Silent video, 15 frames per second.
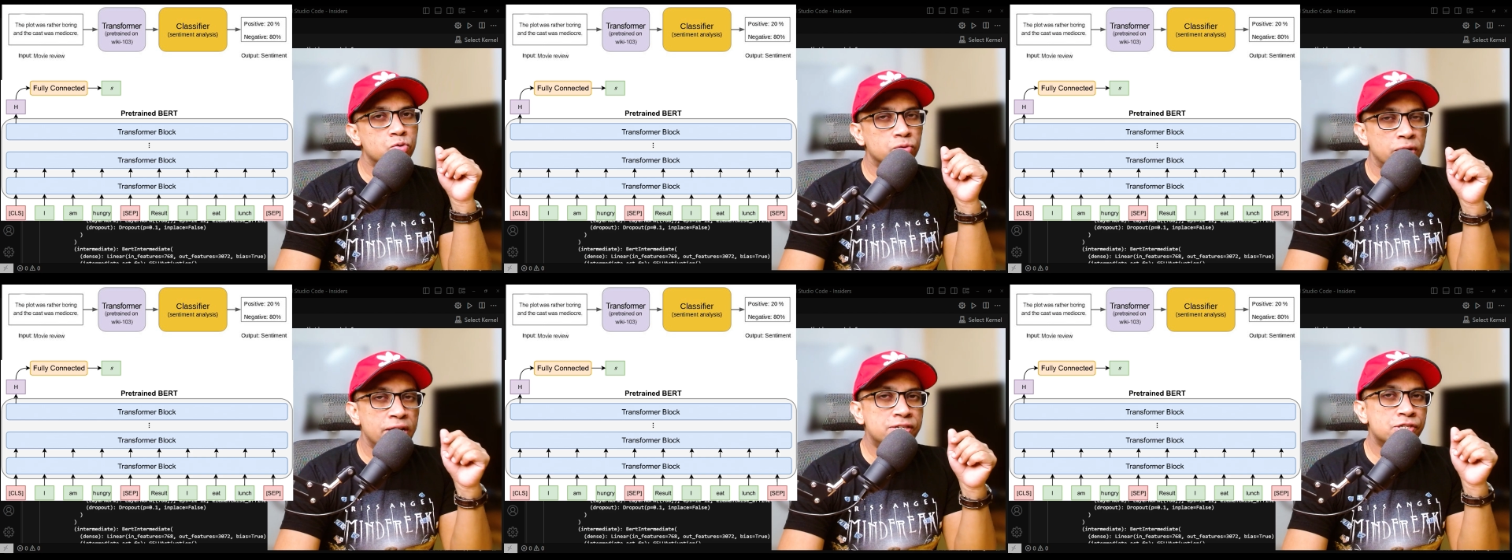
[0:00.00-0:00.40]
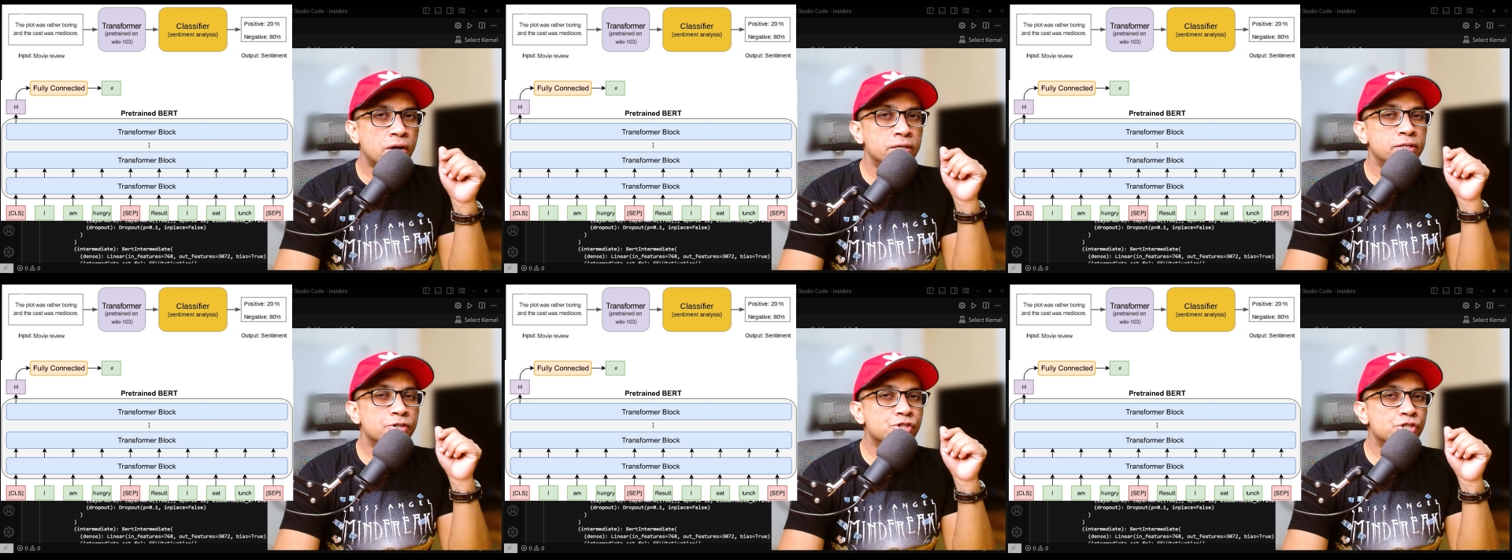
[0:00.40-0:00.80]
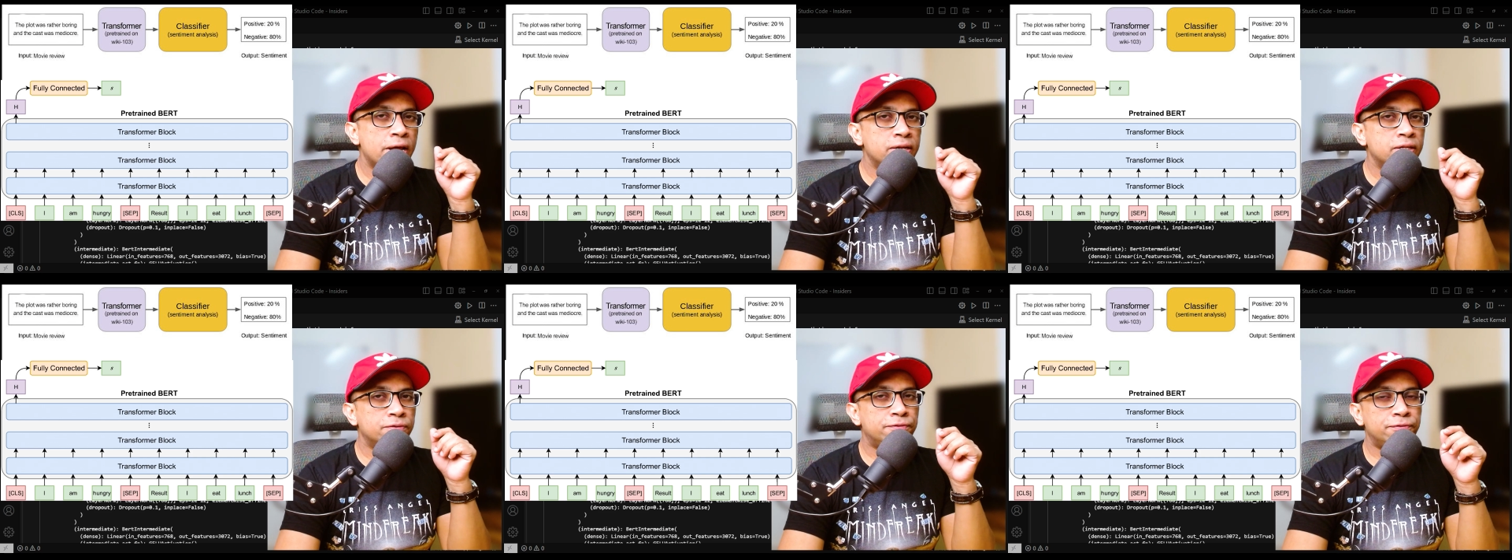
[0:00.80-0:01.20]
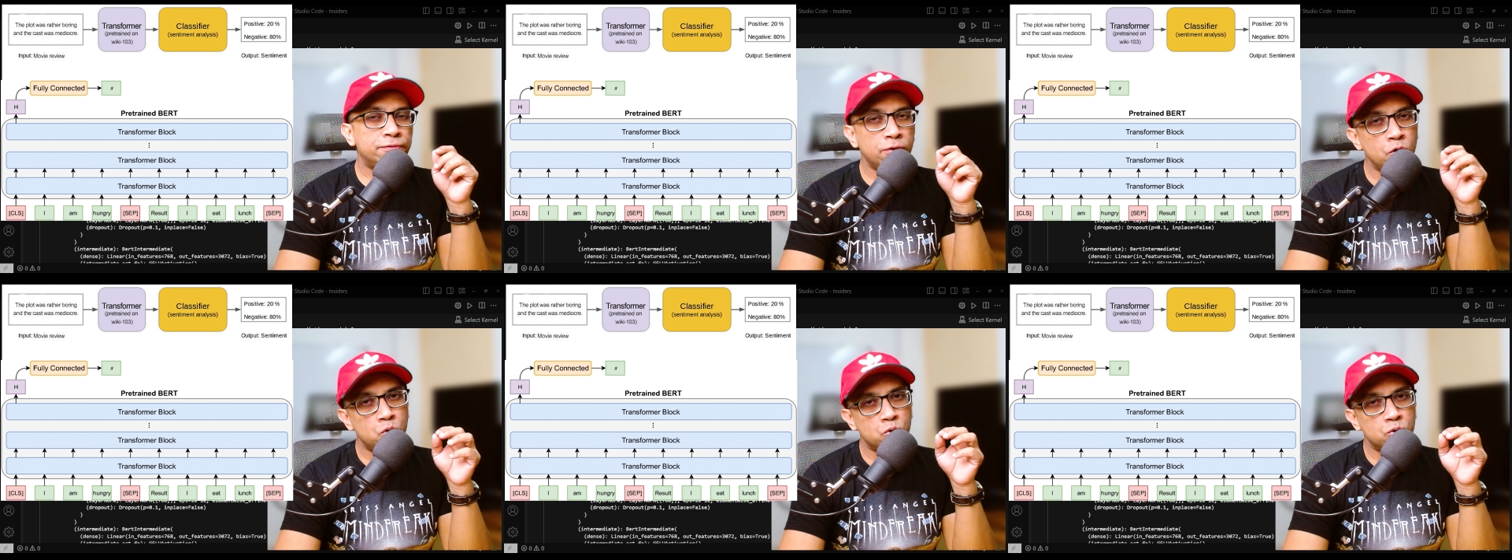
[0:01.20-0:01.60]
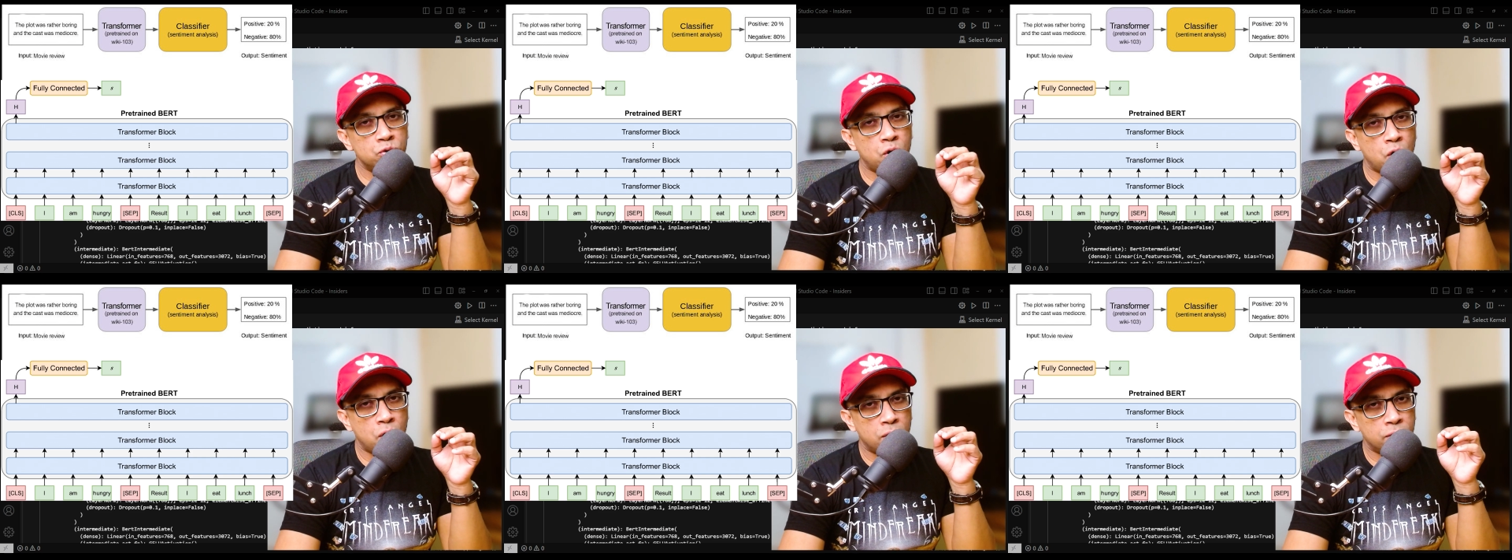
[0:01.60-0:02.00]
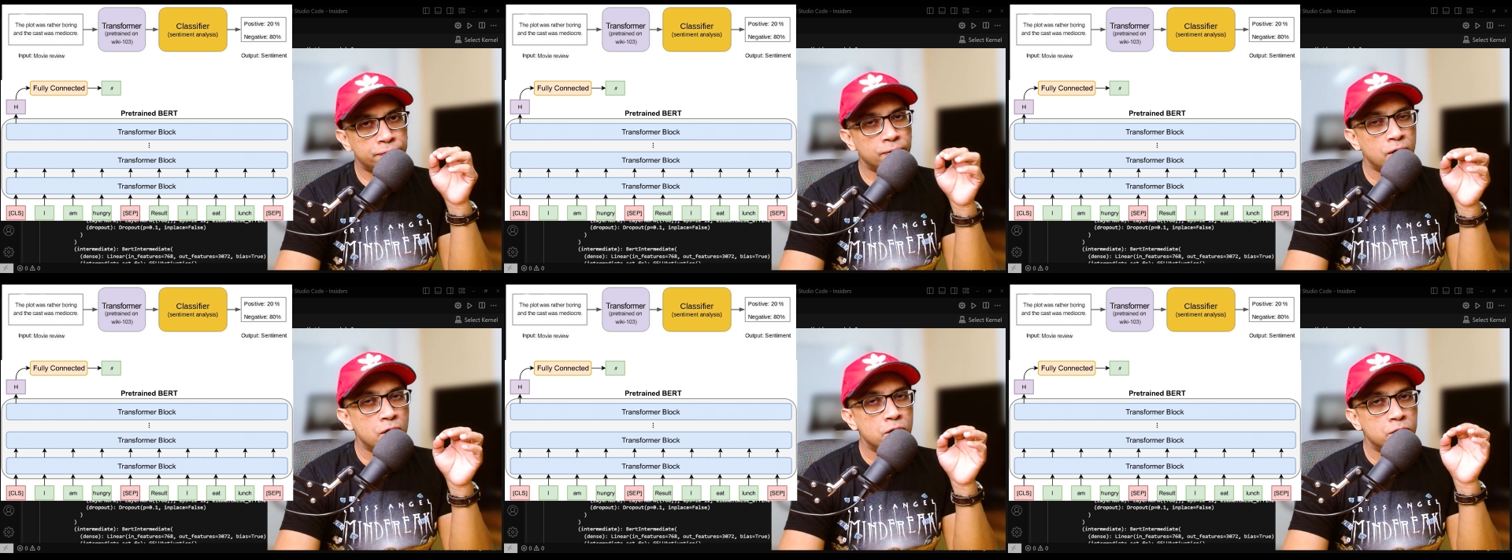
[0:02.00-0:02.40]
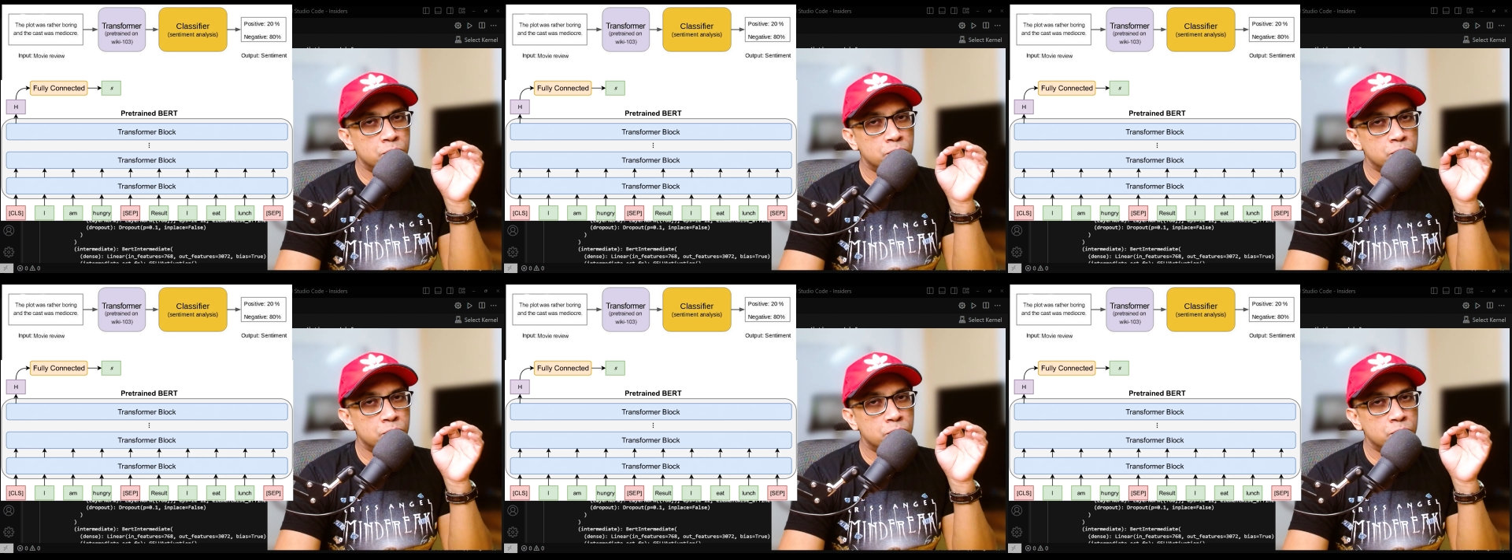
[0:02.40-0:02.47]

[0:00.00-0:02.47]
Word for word: let's understand the flow of